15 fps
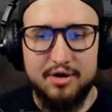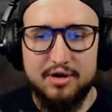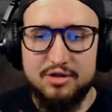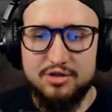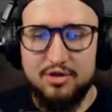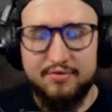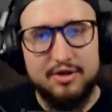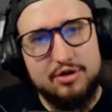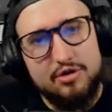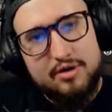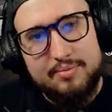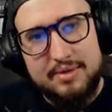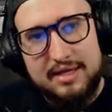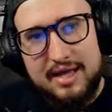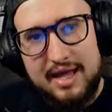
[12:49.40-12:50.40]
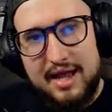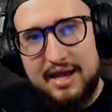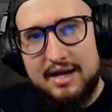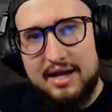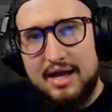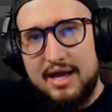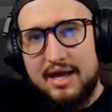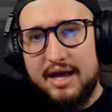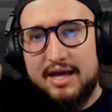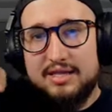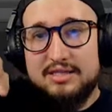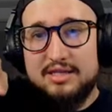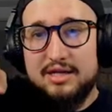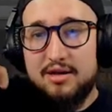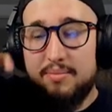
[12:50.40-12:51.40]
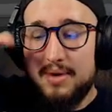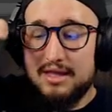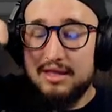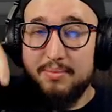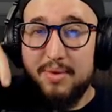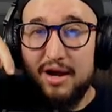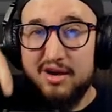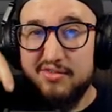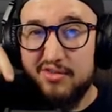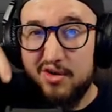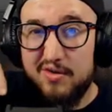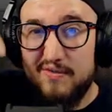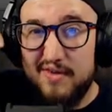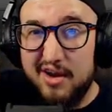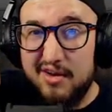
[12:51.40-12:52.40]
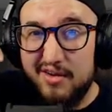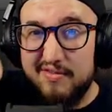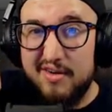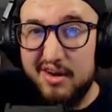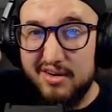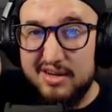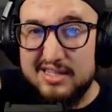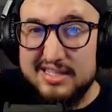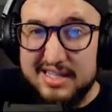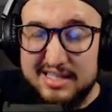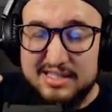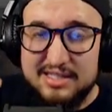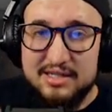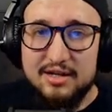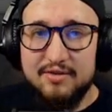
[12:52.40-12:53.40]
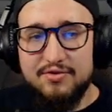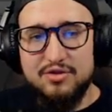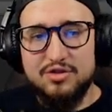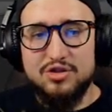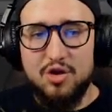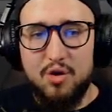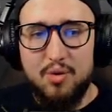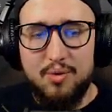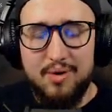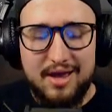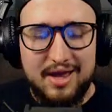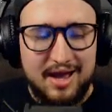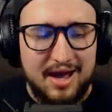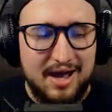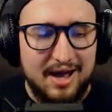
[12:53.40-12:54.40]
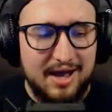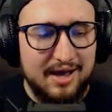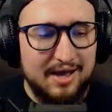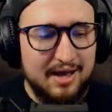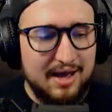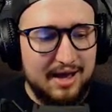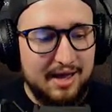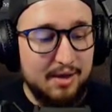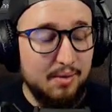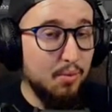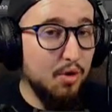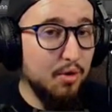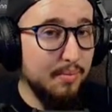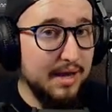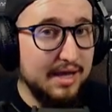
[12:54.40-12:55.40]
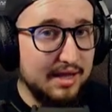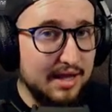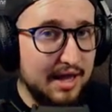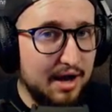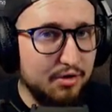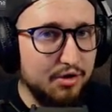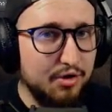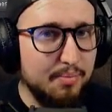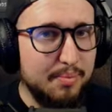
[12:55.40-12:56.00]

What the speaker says: So if I turn up the gain, it's going to make the microphone very, very sensitive. So it will make it louder, but